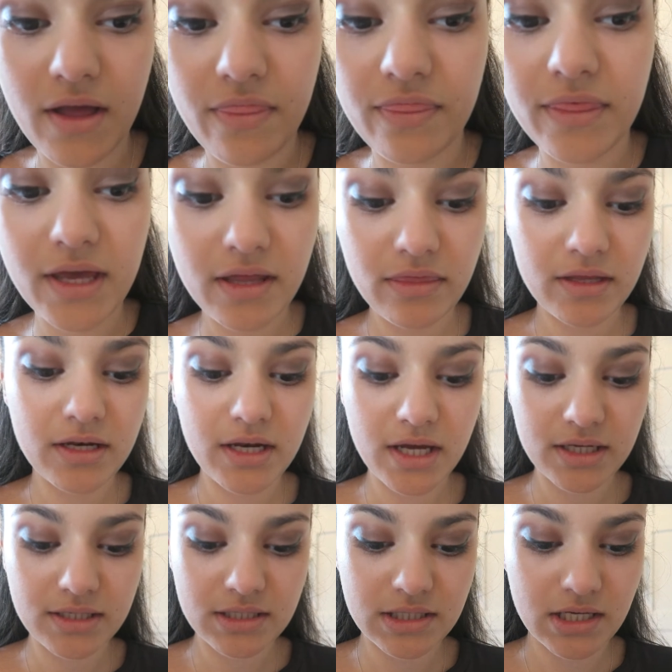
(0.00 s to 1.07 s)
And then the
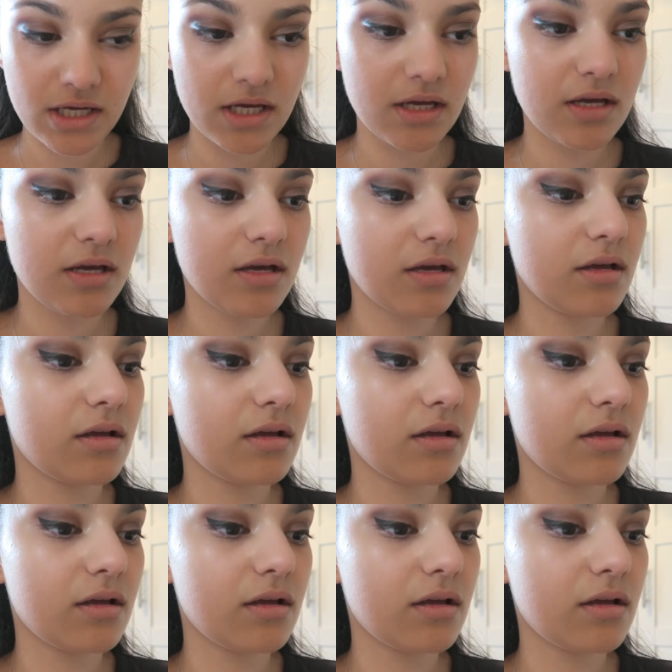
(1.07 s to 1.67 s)
next thing